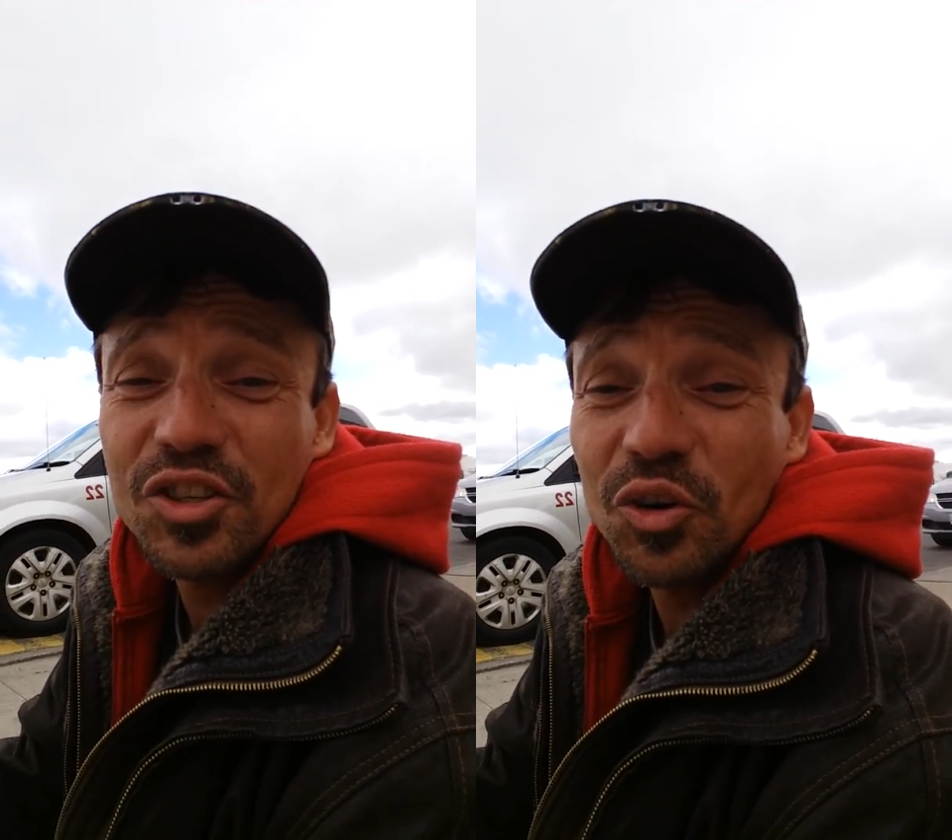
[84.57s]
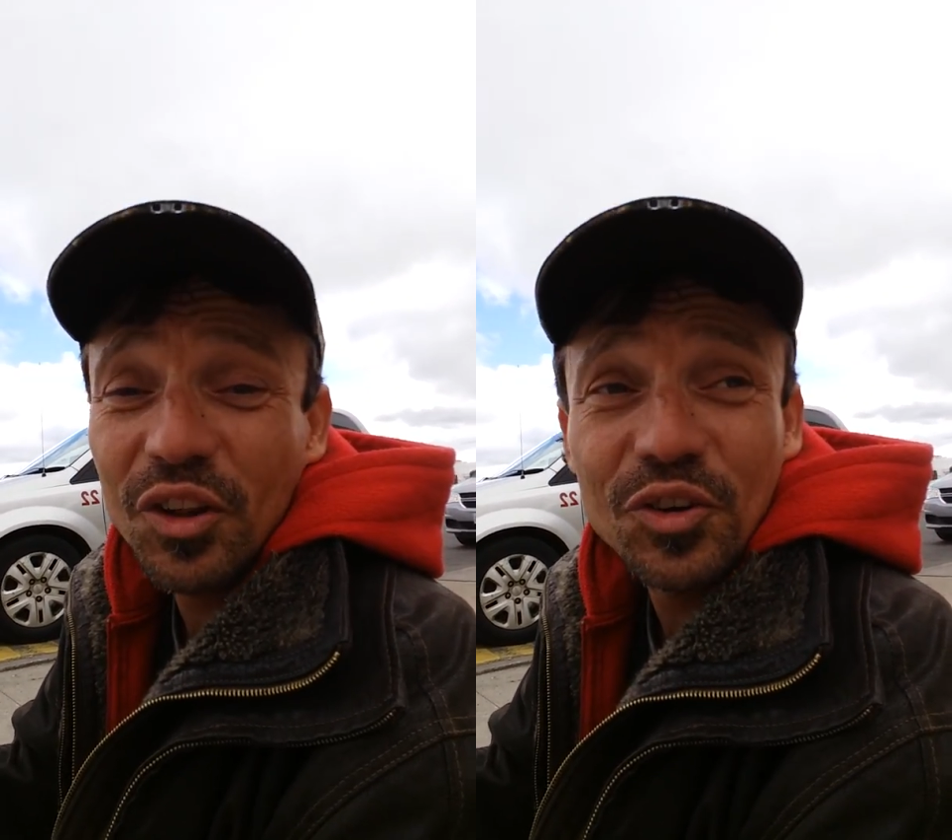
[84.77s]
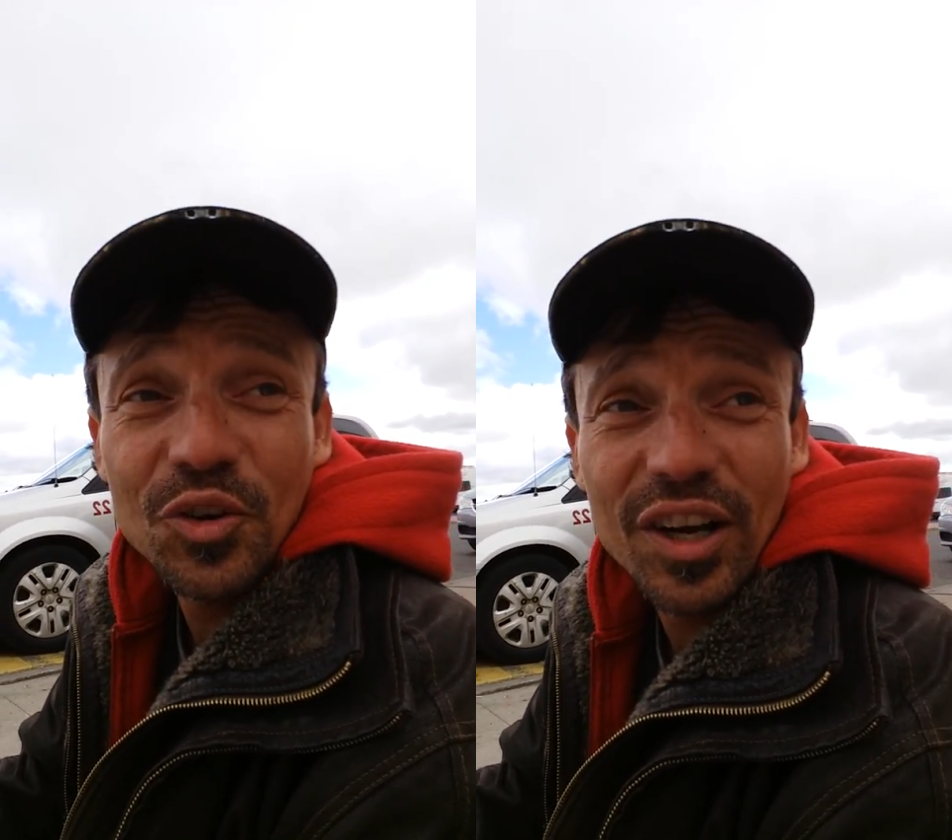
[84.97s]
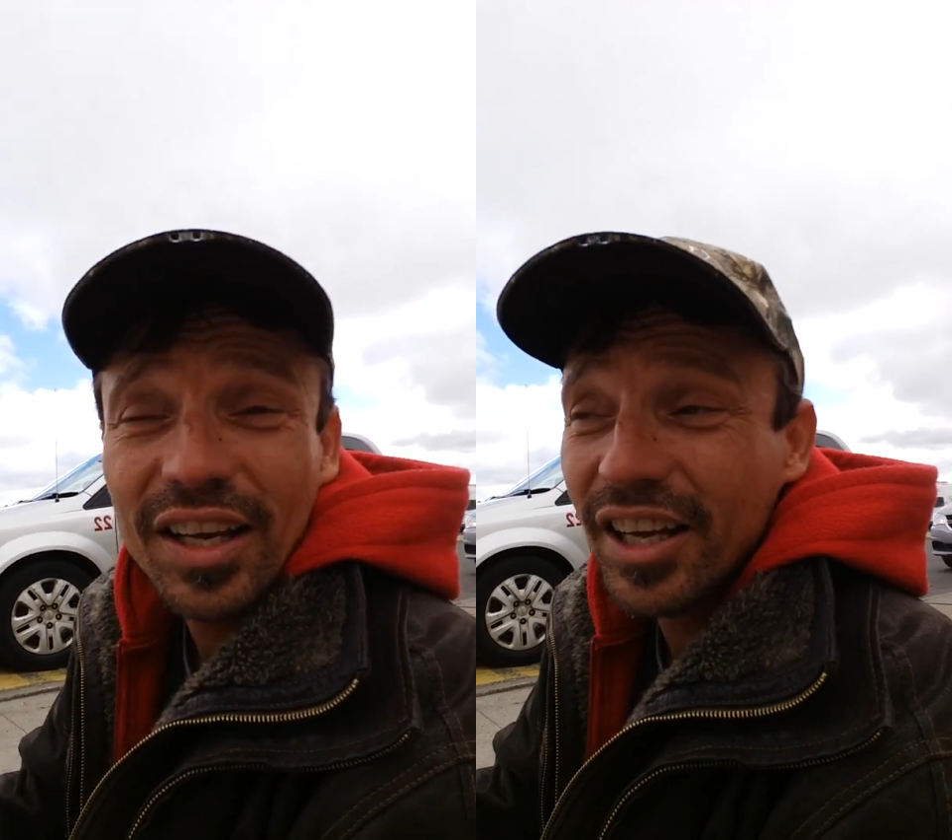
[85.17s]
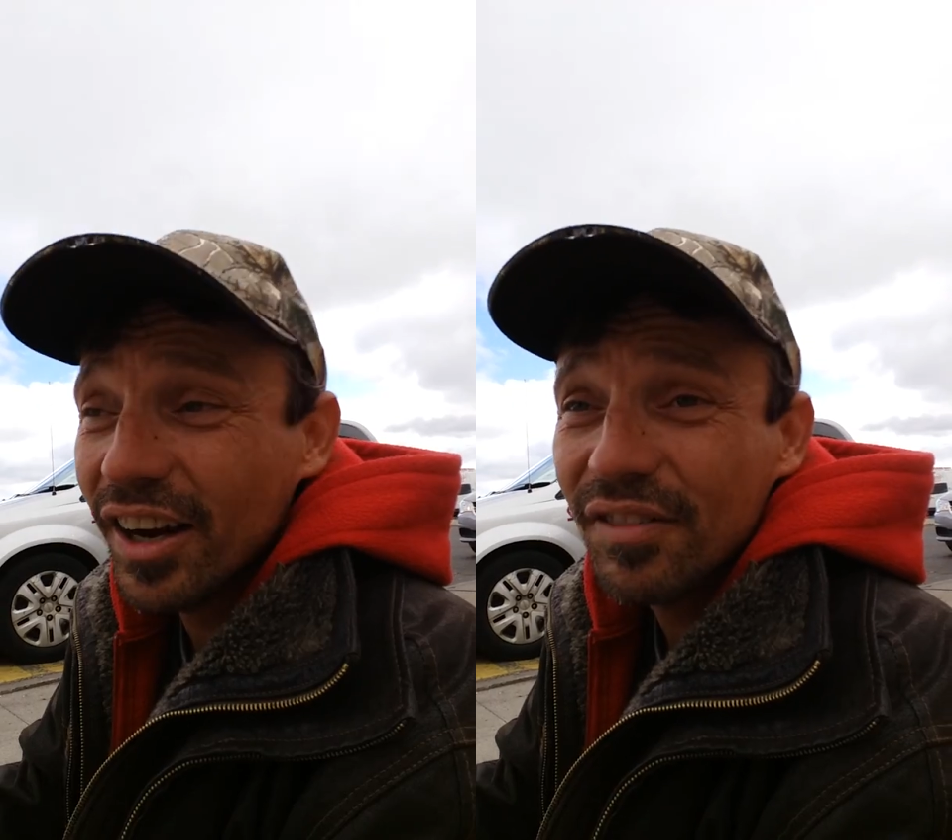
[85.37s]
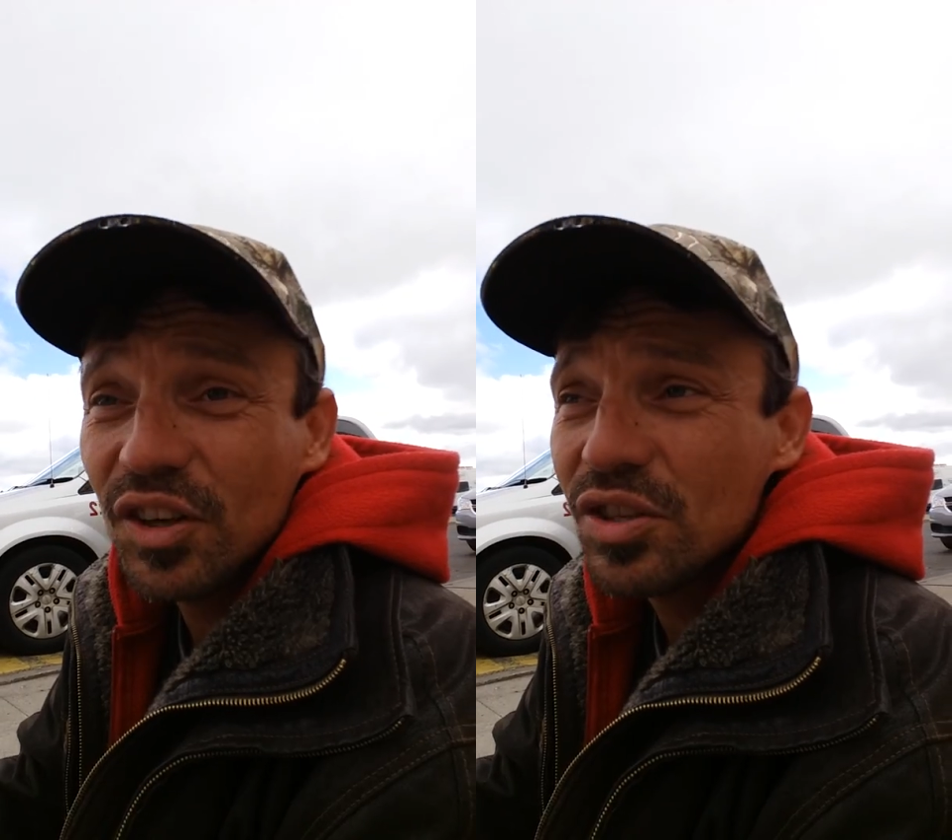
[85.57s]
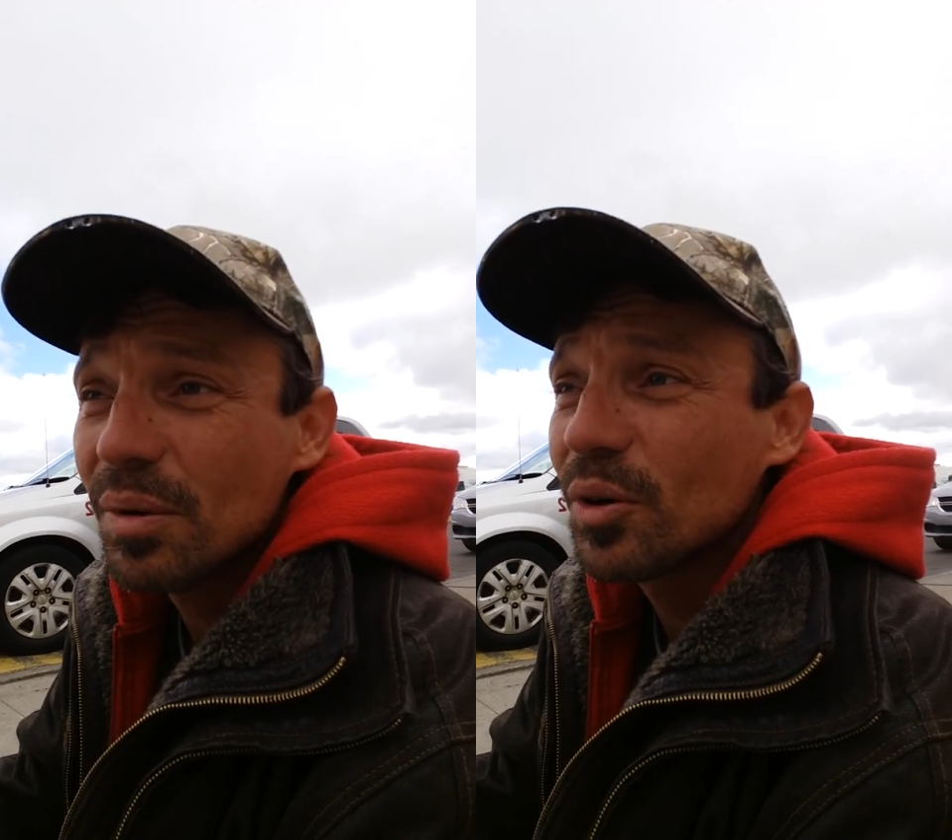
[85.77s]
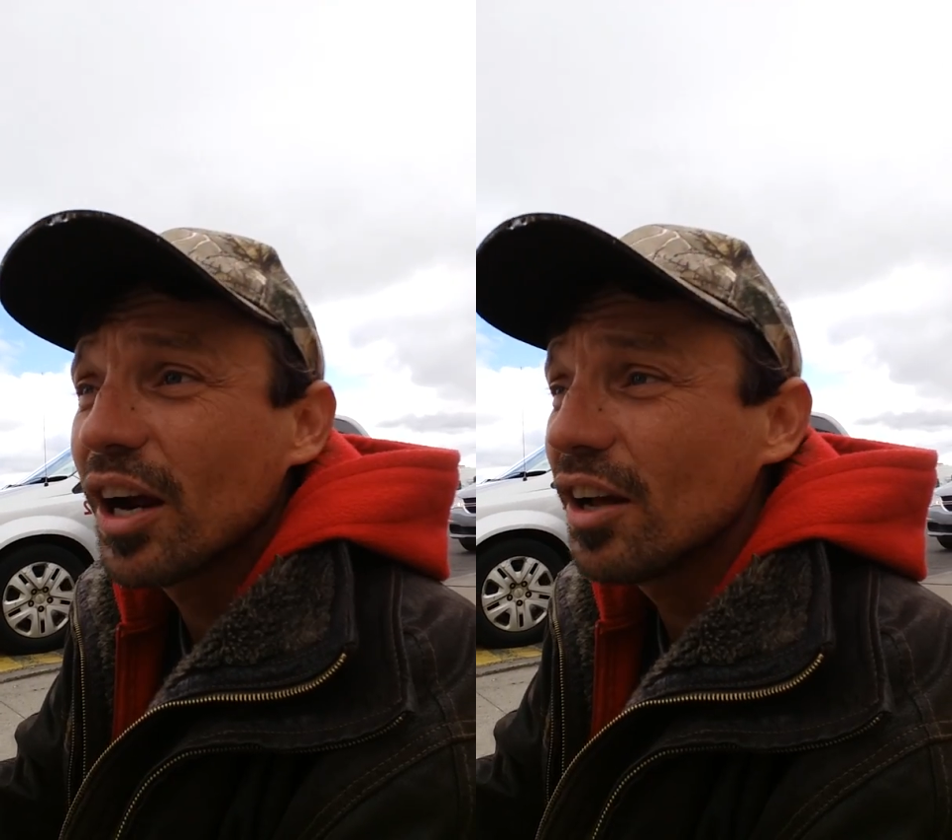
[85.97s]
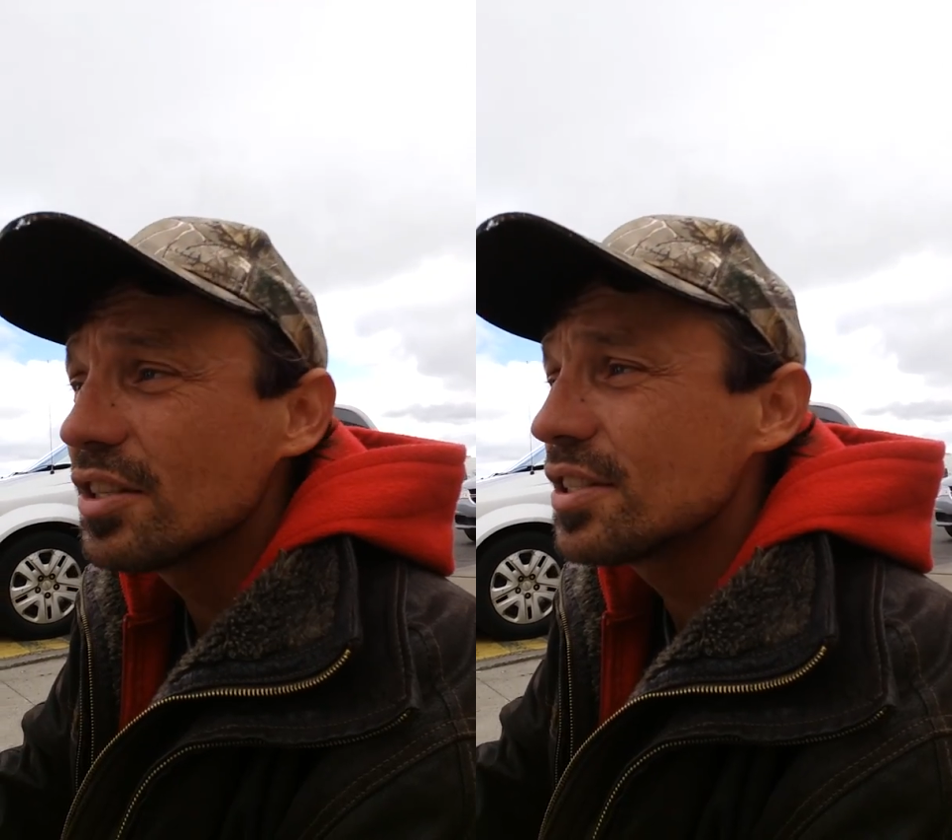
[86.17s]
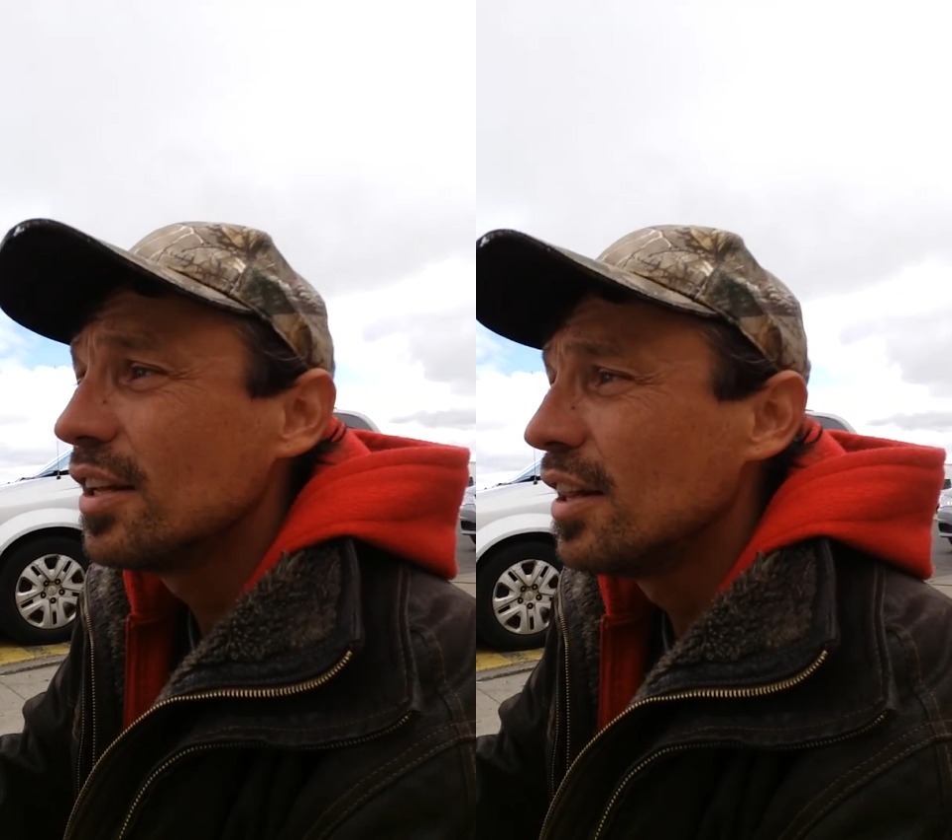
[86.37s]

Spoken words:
there's no other toilet here. I have to go somewhere else.